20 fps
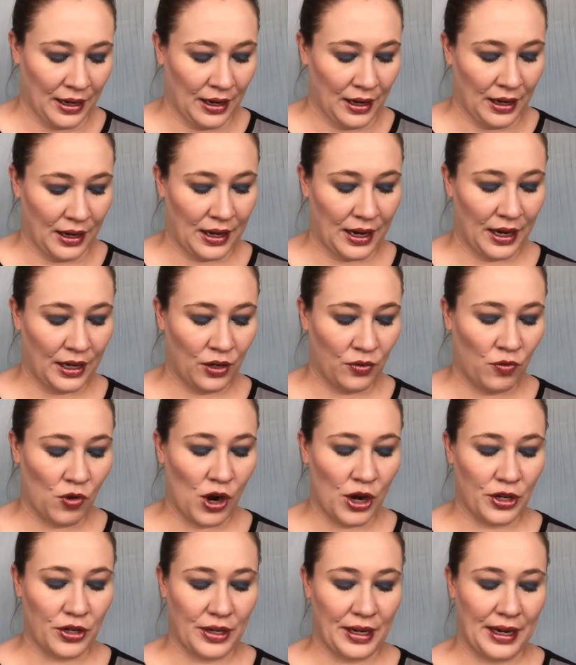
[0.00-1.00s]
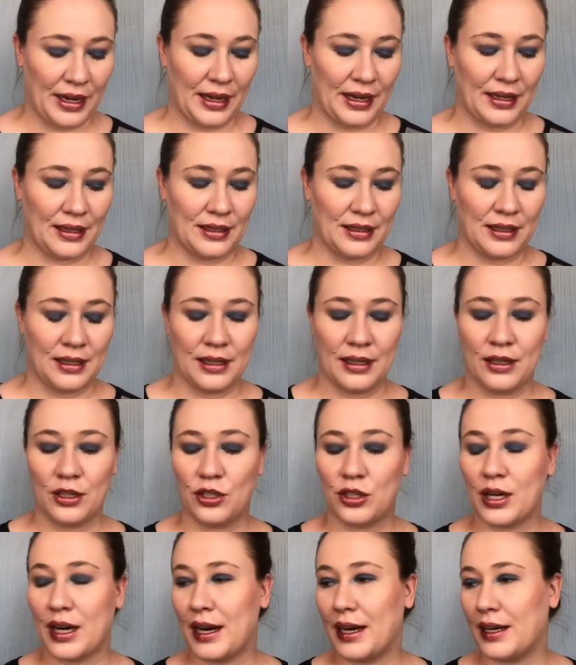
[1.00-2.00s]
kind of wandering and
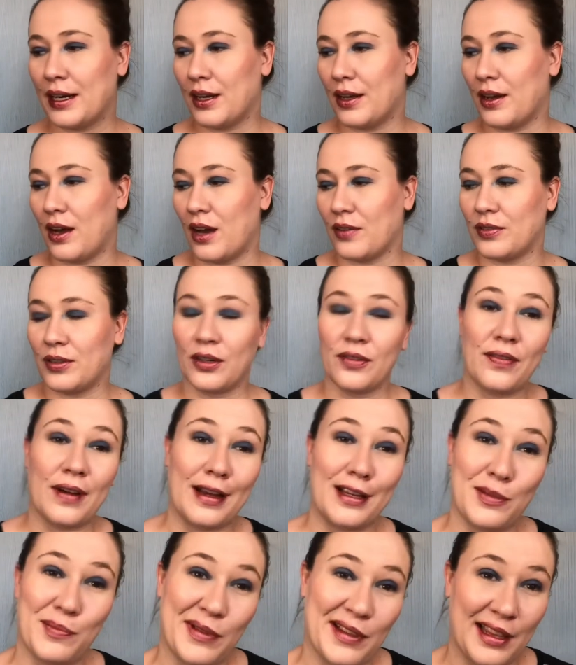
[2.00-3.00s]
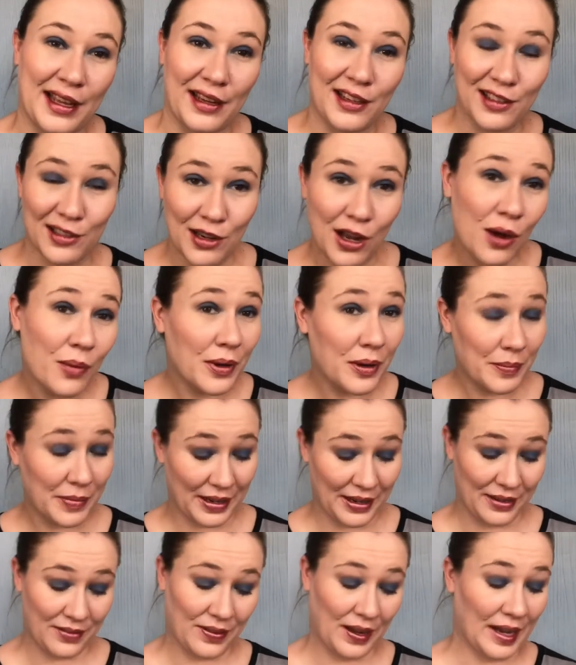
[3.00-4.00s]
trying to offer advice, but they did not want my
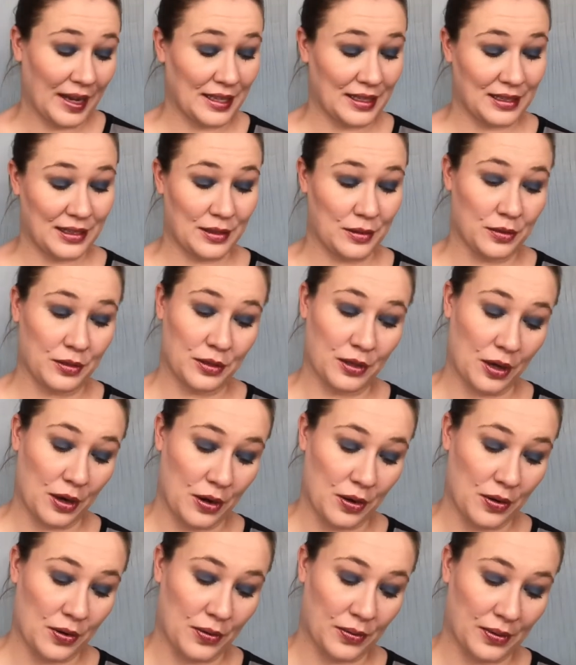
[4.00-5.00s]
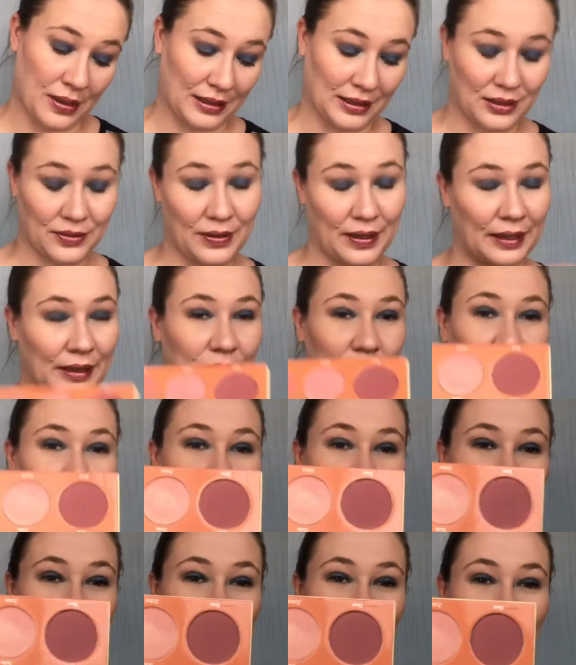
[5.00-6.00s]
advice, so that's fine.
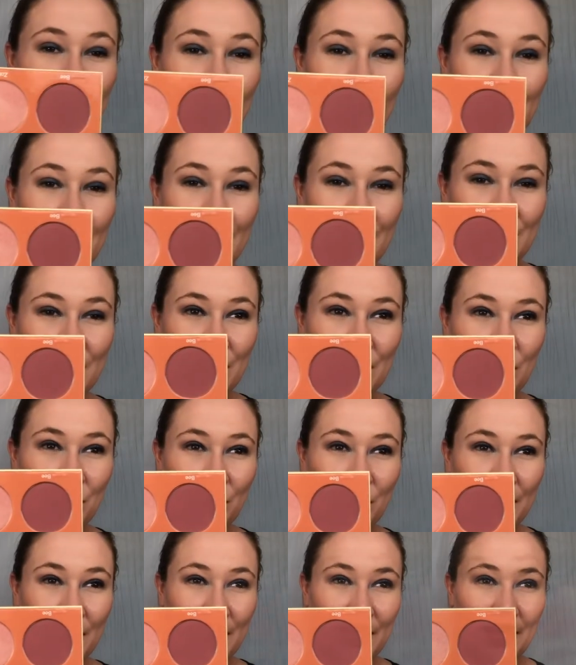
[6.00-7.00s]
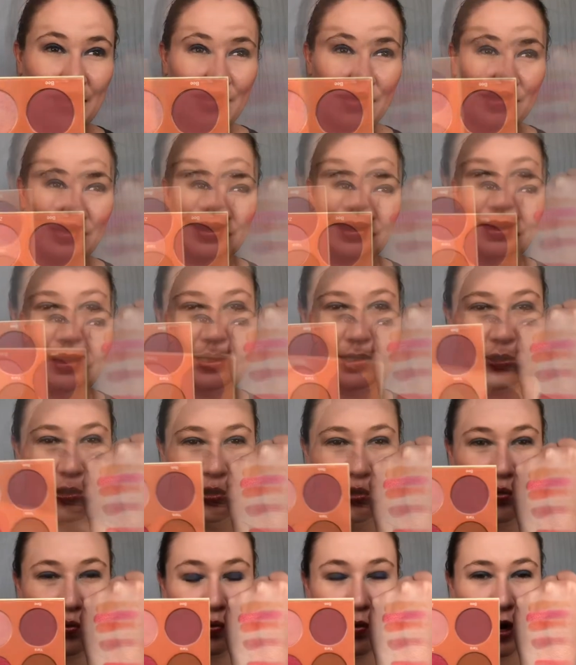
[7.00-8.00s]
This is what it All right, and like.
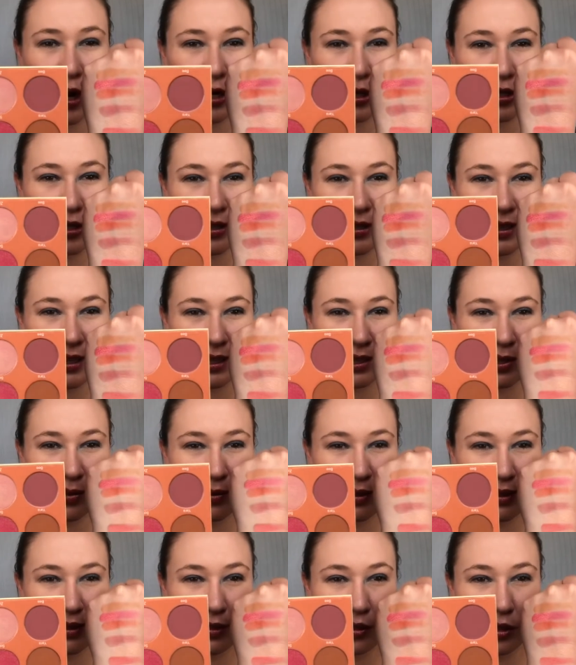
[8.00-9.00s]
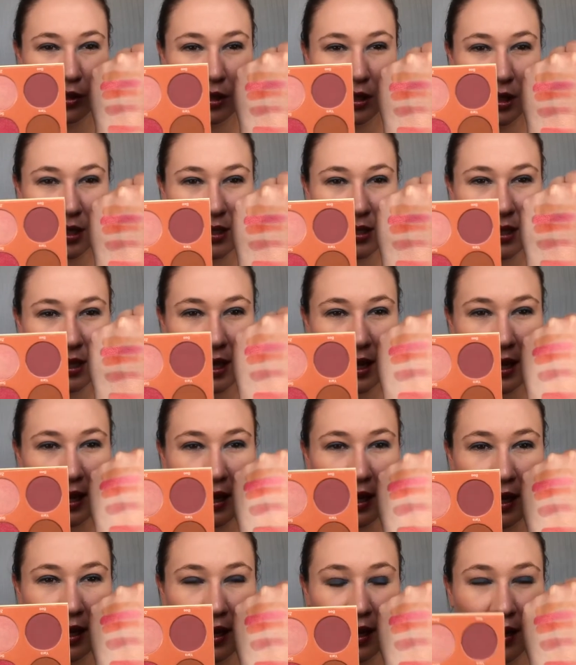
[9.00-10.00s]
swatch, that's what it looks
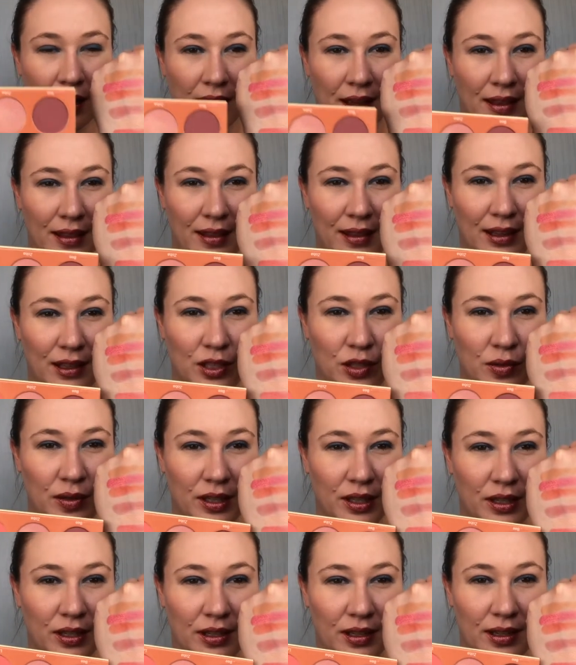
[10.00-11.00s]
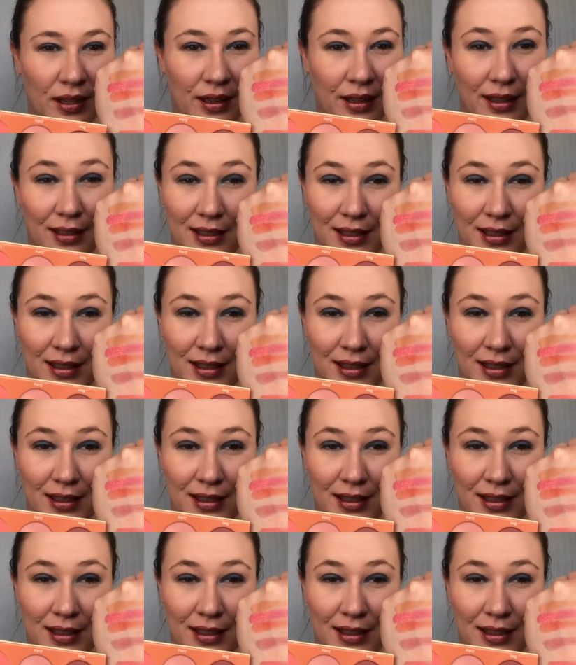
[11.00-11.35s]
like. This one it's